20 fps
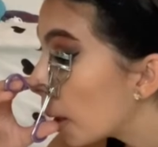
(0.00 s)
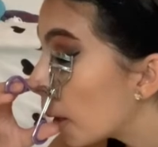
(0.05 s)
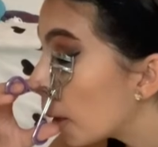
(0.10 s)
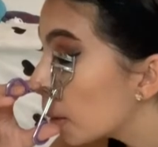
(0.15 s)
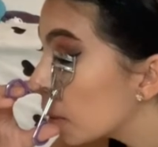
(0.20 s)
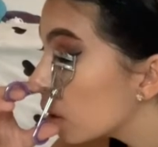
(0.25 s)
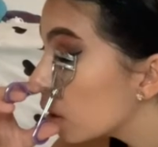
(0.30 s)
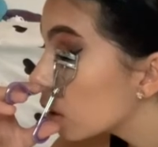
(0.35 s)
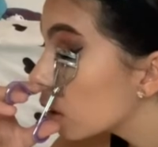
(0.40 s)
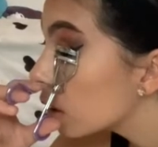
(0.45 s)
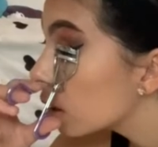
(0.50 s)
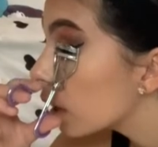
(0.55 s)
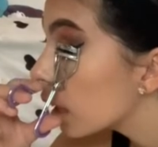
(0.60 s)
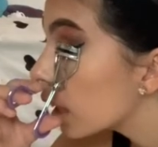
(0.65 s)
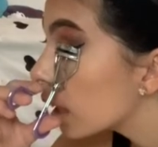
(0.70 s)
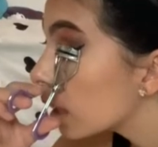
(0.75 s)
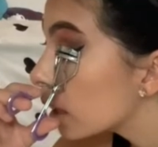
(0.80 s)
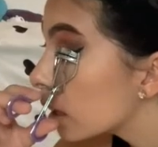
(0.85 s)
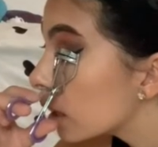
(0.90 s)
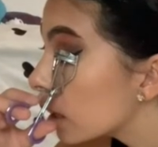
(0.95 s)
look
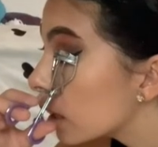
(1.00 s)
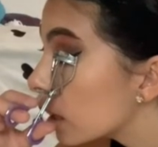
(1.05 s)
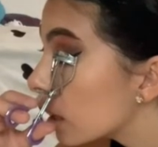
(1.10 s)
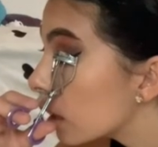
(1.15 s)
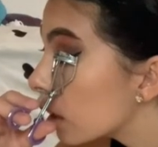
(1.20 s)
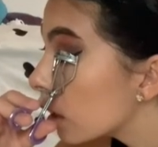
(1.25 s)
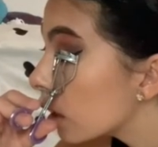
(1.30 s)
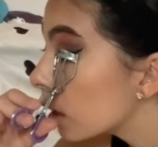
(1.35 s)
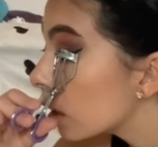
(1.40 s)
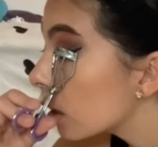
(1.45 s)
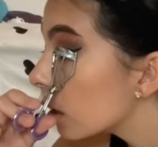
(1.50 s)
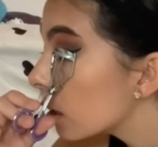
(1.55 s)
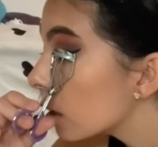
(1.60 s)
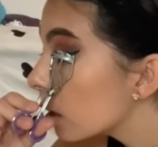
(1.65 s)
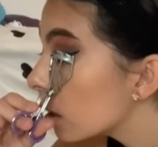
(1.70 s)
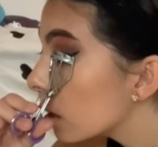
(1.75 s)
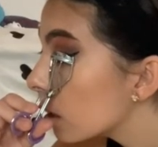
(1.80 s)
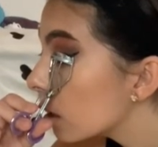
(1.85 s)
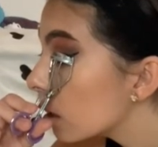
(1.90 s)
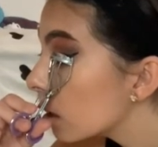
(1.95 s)
like they're
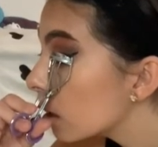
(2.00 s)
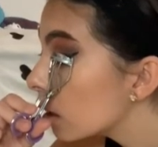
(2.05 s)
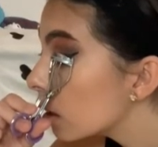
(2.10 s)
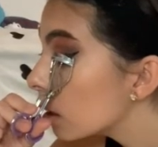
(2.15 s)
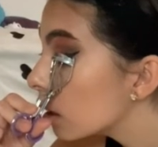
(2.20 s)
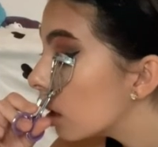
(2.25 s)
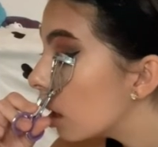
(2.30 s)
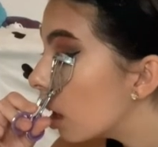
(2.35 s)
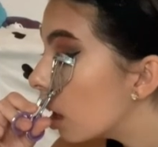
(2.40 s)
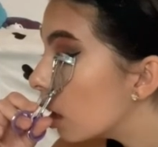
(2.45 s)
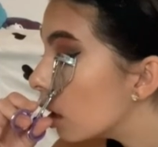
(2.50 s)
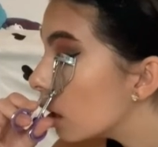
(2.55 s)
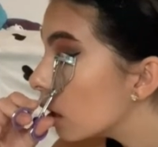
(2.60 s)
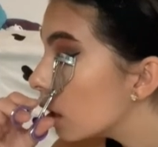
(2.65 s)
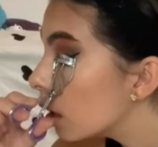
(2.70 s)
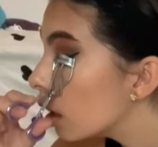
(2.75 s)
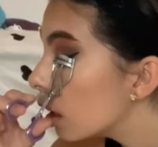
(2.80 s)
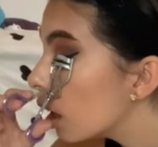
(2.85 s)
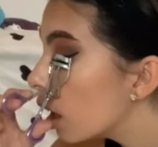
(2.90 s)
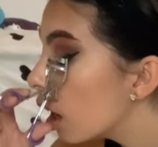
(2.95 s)

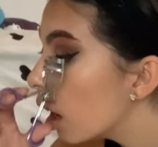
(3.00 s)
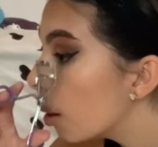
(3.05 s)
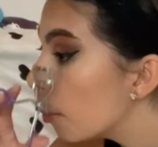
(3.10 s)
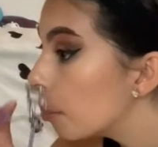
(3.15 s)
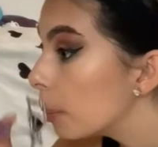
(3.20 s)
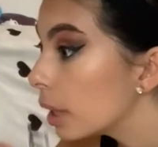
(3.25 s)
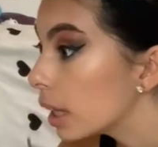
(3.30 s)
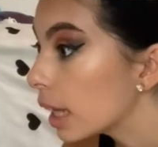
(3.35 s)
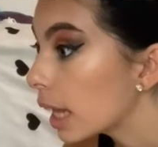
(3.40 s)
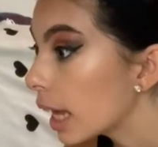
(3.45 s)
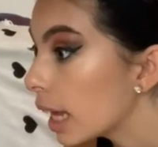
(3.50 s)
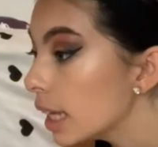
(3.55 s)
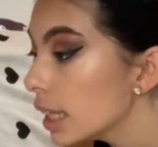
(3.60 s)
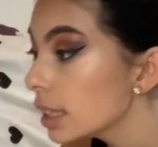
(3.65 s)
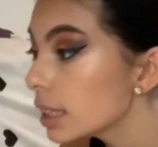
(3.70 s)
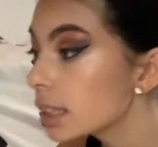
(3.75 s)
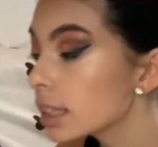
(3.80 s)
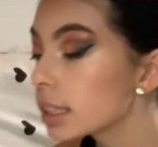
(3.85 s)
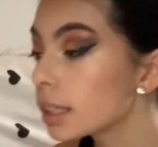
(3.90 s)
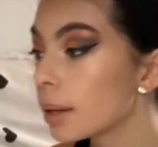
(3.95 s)

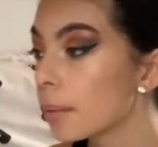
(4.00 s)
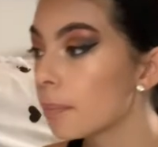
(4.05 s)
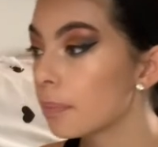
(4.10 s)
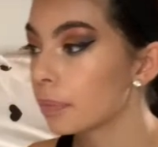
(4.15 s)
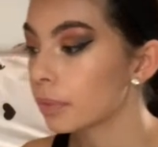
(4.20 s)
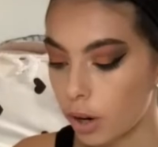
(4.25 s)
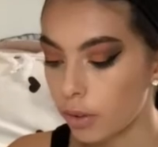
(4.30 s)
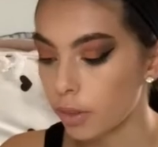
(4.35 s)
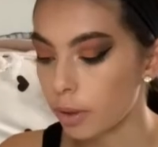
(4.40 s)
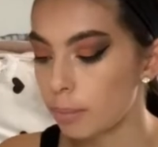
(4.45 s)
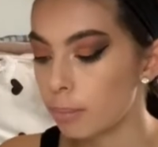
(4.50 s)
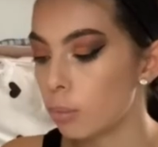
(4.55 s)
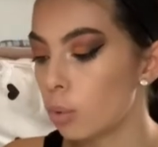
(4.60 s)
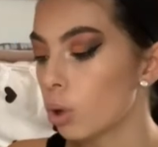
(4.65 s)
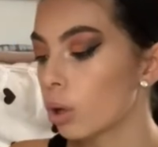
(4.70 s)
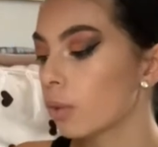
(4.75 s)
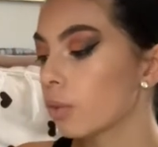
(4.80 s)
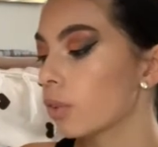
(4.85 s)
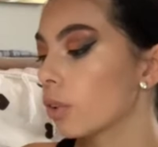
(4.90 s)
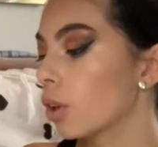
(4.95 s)
unplaced. Are the
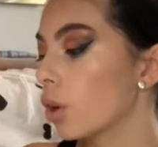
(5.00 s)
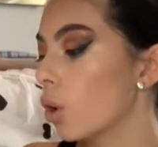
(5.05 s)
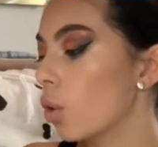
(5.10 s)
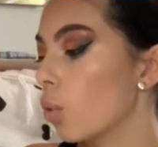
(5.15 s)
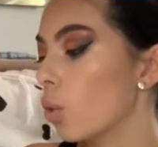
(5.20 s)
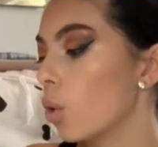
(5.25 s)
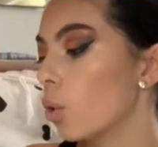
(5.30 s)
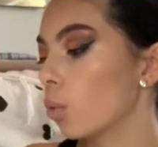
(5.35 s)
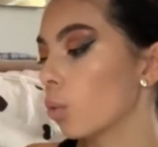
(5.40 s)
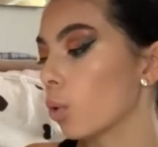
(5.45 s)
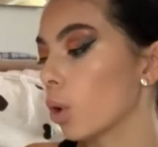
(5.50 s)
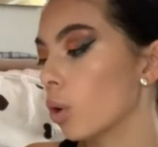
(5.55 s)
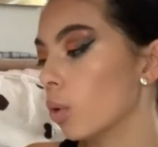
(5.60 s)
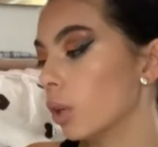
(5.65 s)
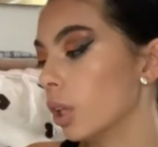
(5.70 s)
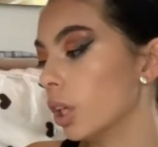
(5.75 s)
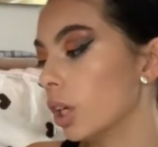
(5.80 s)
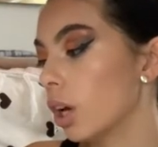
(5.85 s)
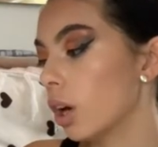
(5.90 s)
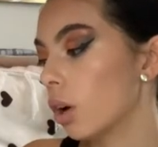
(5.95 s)
Morpheo
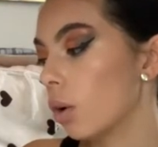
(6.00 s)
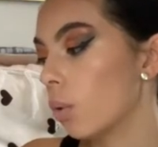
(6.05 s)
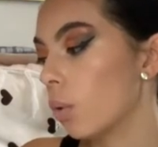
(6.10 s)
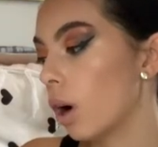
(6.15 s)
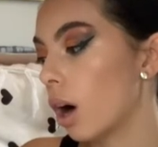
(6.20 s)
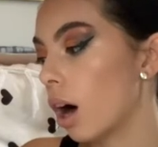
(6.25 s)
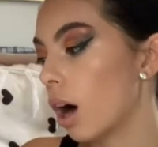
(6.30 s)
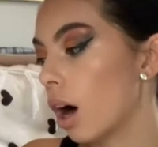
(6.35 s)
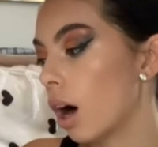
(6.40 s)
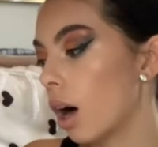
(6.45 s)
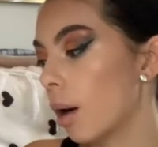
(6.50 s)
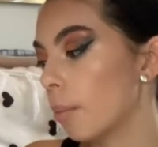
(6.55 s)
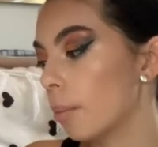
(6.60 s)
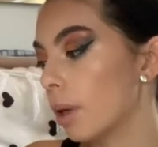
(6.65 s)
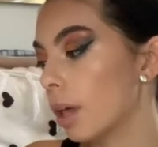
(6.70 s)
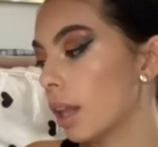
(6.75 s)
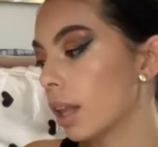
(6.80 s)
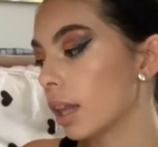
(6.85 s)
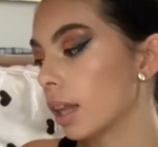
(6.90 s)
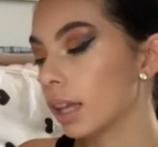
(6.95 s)
Rodeo
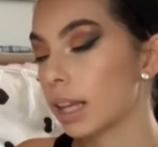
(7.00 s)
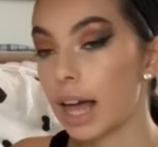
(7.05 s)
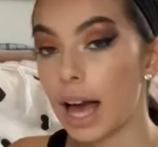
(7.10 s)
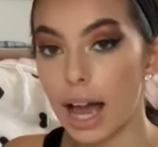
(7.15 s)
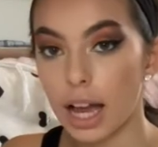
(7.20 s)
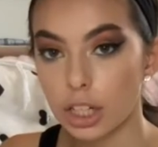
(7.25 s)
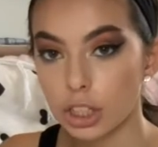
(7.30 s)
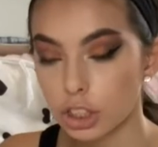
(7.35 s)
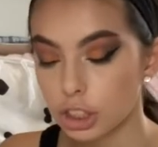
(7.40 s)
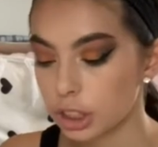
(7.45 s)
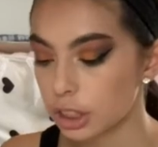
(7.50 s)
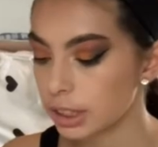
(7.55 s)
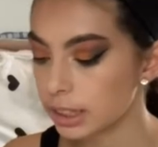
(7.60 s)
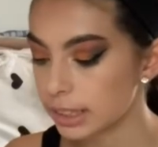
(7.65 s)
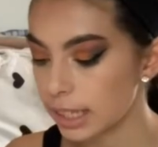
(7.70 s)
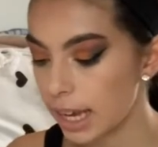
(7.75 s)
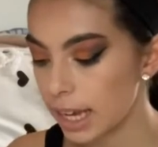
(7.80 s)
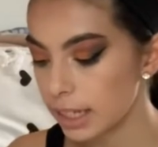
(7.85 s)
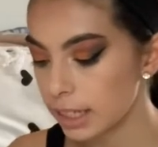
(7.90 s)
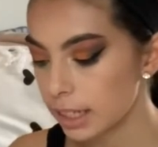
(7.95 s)
lash
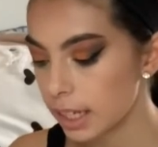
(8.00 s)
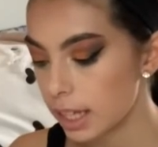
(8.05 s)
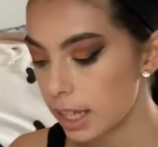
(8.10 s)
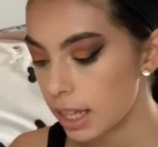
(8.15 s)
set.